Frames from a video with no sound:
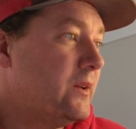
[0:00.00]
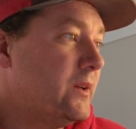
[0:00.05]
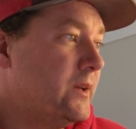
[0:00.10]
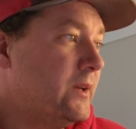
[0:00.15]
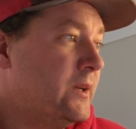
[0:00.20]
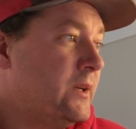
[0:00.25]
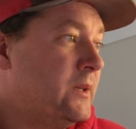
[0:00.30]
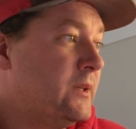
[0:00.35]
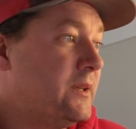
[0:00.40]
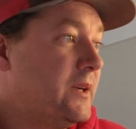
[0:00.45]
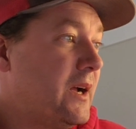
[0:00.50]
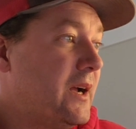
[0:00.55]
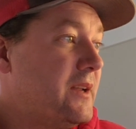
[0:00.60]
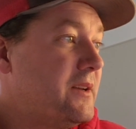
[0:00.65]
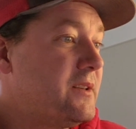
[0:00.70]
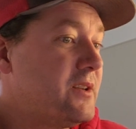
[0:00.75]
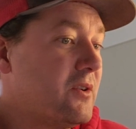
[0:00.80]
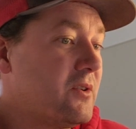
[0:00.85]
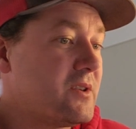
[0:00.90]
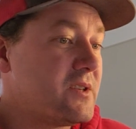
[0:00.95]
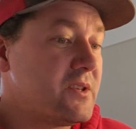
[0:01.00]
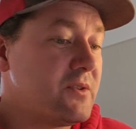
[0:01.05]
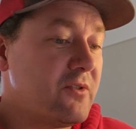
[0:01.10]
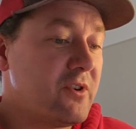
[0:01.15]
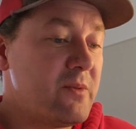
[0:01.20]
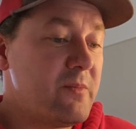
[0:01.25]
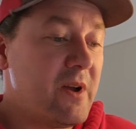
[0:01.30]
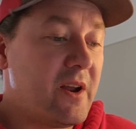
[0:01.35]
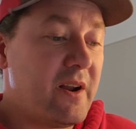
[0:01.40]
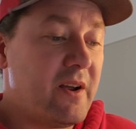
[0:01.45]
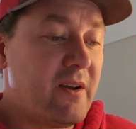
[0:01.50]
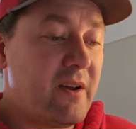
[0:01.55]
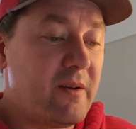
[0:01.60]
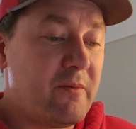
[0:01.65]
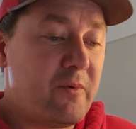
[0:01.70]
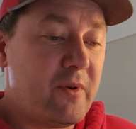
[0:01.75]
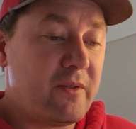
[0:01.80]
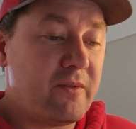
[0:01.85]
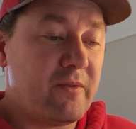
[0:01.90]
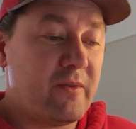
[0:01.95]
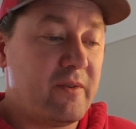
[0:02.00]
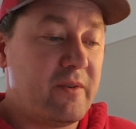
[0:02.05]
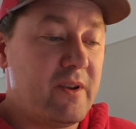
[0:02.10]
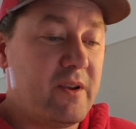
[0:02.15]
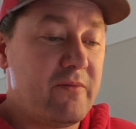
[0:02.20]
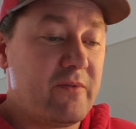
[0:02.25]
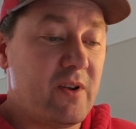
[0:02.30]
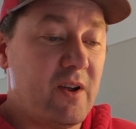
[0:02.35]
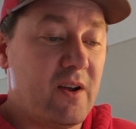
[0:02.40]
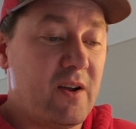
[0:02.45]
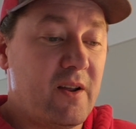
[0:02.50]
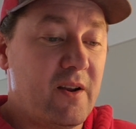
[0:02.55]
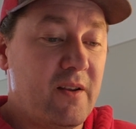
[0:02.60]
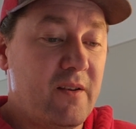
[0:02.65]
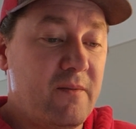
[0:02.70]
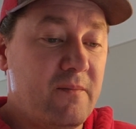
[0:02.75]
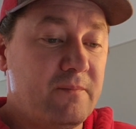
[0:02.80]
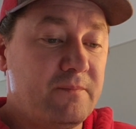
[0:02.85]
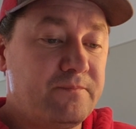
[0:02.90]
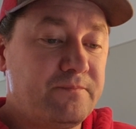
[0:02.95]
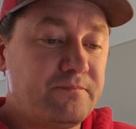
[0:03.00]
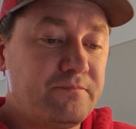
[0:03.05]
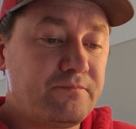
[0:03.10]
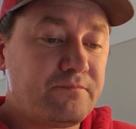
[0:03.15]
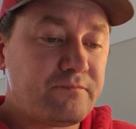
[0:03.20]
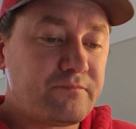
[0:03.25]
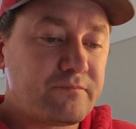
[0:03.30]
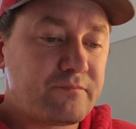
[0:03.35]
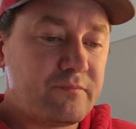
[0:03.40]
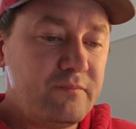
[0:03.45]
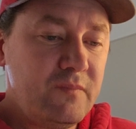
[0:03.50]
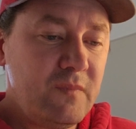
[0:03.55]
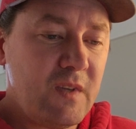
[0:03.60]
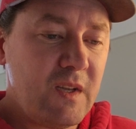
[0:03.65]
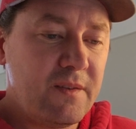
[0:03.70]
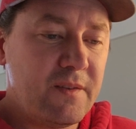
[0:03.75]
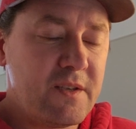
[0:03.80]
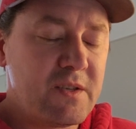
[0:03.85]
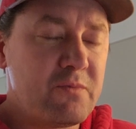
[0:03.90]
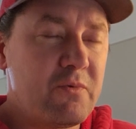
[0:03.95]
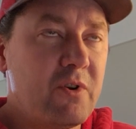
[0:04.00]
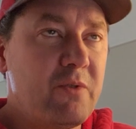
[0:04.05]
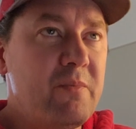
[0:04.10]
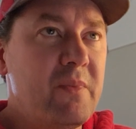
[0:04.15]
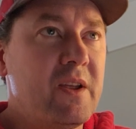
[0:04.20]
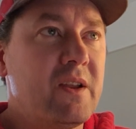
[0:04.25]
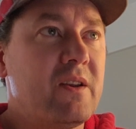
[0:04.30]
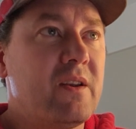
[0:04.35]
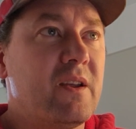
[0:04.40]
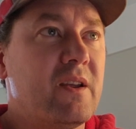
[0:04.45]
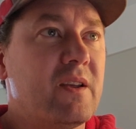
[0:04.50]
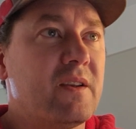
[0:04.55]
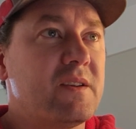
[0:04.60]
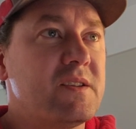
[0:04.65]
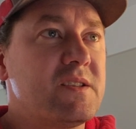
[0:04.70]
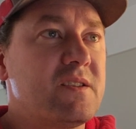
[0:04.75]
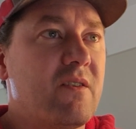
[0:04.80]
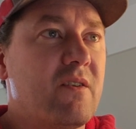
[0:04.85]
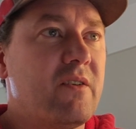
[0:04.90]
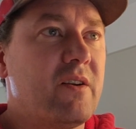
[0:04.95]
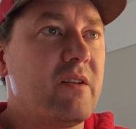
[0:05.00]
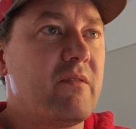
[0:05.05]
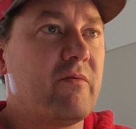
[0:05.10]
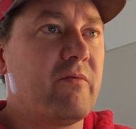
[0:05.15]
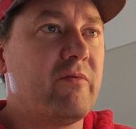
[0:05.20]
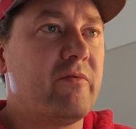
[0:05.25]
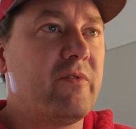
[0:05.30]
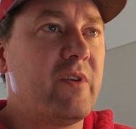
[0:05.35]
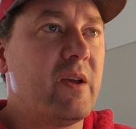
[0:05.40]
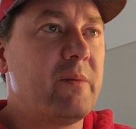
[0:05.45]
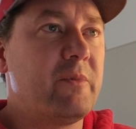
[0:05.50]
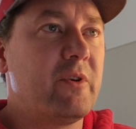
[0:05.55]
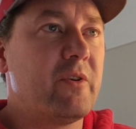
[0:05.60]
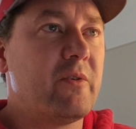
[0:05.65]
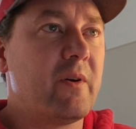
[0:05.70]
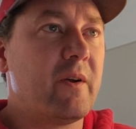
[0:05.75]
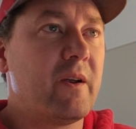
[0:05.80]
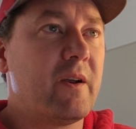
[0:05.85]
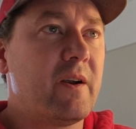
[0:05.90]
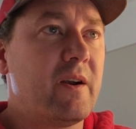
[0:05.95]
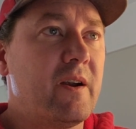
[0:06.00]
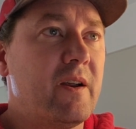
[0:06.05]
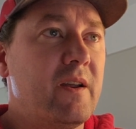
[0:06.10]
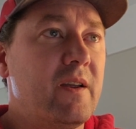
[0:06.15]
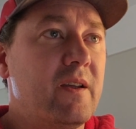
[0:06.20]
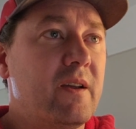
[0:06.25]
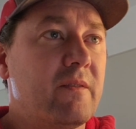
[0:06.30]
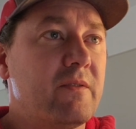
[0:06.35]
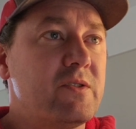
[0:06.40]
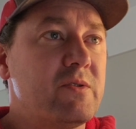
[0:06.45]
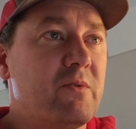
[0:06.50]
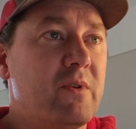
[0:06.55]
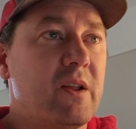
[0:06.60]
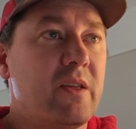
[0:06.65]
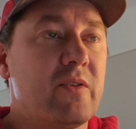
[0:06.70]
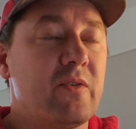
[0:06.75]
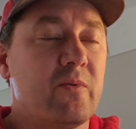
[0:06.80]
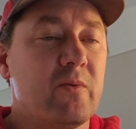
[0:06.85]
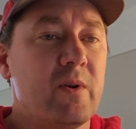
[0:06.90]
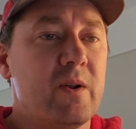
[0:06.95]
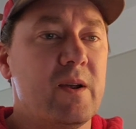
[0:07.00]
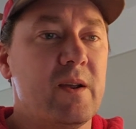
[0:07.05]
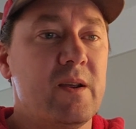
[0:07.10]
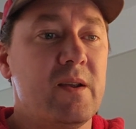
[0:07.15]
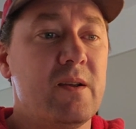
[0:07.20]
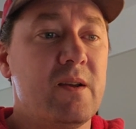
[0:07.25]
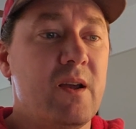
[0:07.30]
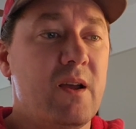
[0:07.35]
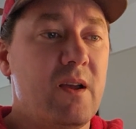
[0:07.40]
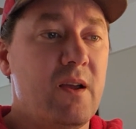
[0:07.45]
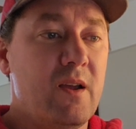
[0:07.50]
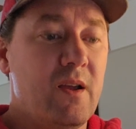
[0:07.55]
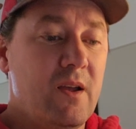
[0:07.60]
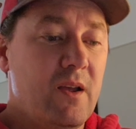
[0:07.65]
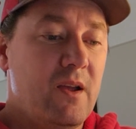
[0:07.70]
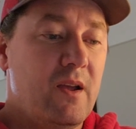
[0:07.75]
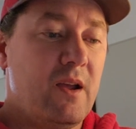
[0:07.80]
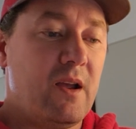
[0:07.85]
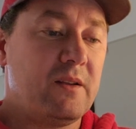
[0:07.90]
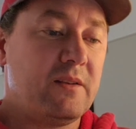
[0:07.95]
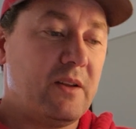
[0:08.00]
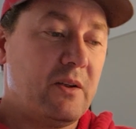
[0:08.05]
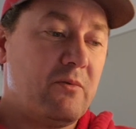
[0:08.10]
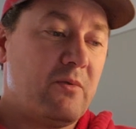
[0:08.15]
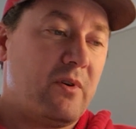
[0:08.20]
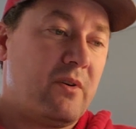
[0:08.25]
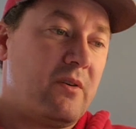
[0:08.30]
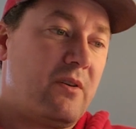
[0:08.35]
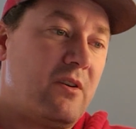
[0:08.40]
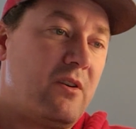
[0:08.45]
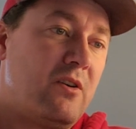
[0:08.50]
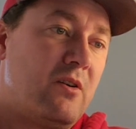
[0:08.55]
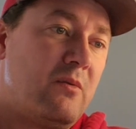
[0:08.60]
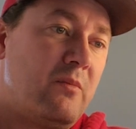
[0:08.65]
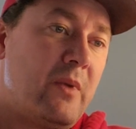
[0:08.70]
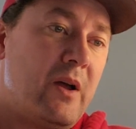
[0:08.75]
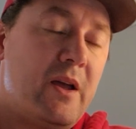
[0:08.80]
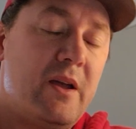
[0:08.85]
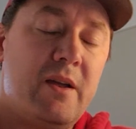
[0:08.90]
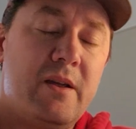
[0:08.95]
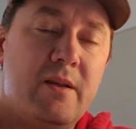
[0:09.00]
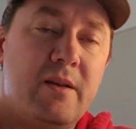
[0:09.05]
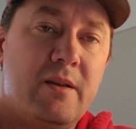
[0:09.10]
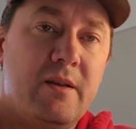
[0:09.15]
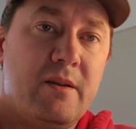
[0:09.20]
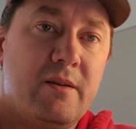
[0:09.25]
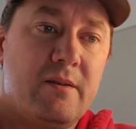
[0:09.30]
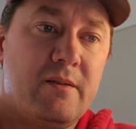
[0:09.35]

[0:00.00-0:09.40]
I had told a story about how I went through an Ifta audit. This would have been started in February of 23, and they wanted all my